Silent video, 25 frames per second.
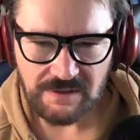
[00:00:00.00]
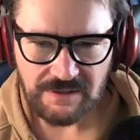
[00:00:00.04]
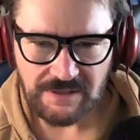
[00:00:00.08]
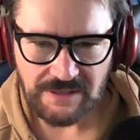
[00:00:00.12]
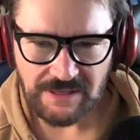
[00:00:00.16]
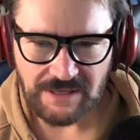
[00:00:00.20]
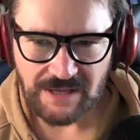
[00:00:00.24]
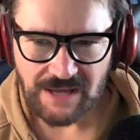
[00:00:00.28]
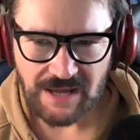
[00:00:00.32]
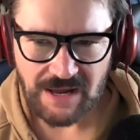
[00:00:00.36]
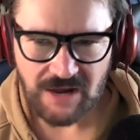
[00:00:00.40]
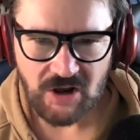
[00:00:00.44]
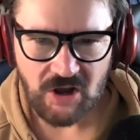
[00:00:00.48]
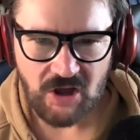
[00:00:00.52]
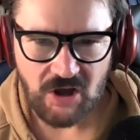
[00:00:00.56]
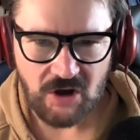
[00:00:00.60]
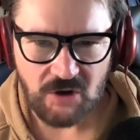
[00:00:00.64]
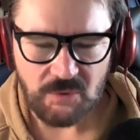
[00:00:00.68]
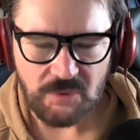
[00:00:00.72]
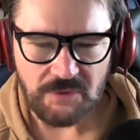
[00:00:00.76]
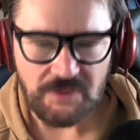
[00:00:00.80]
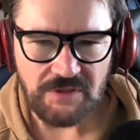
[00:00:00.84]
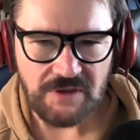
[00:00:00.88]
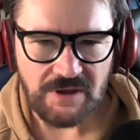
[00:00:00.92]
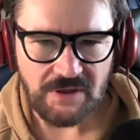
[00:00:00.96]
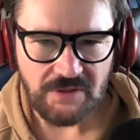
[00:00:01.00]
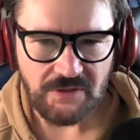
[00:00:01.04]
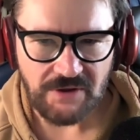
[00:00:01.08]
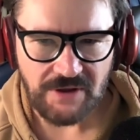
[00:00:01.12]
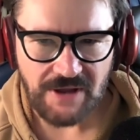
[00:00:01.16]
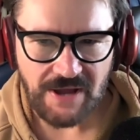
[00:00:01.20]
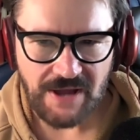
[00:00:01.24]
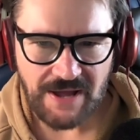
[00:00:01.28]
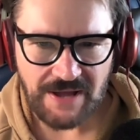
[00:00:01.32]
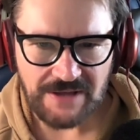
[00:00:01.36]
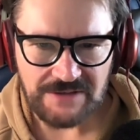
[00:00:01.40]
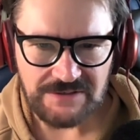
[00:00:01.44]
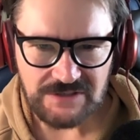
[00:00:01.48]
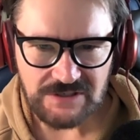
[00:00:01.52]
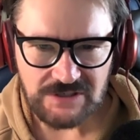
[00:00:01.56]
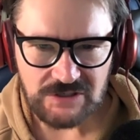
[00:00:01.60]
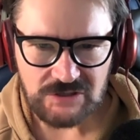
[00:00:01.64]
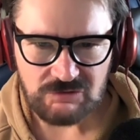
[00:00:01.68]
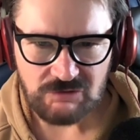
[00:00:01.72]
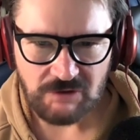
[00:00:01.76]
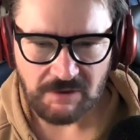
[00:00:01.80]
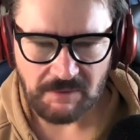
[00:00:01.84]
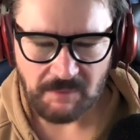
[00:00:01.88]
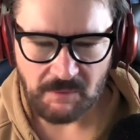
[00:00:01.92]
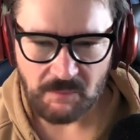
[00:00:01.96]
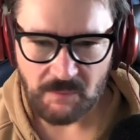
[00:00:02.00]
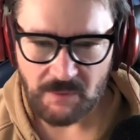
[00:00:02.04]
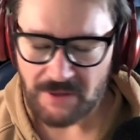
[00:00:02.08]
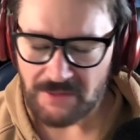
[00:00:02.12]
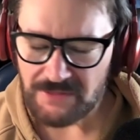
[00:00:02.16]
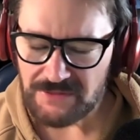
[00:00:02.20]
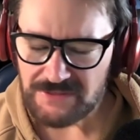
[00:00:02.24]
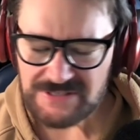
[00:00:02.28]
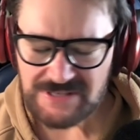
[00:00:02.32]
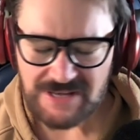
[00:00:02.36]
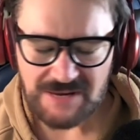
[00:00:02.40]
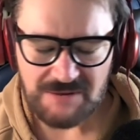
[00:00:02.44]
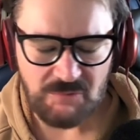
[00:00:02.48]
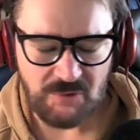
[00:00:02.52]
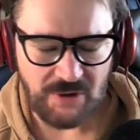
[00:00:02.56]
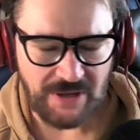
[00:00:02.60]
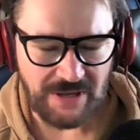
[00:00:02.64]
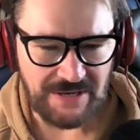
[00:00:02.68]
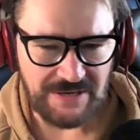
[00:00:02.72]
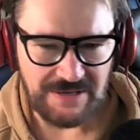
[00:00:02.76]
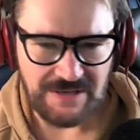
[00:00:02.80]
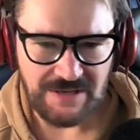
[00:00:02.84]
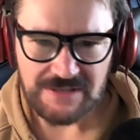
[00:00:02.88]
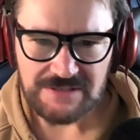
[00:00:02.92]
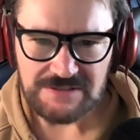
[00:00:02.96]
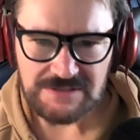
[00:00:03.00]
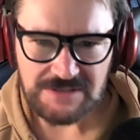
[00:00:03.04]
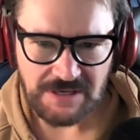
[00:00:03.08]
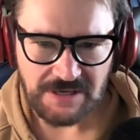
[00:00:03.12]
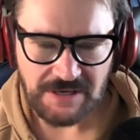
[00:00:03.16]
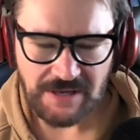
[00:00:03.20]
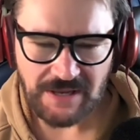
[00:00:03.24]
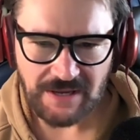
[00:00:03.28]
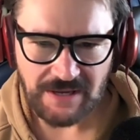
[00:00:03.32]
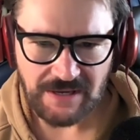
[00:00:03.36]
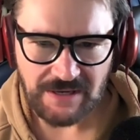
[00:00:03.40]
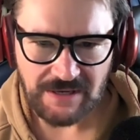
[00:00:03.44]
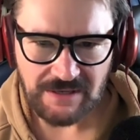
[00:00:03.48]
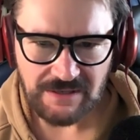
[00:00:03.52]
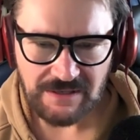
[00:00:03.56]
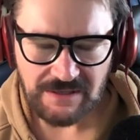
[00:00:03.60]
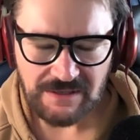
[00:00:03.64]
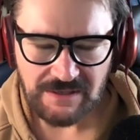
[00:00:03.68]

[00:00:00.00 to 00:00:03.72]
He got along with the other guys extremely well, the same way he does today,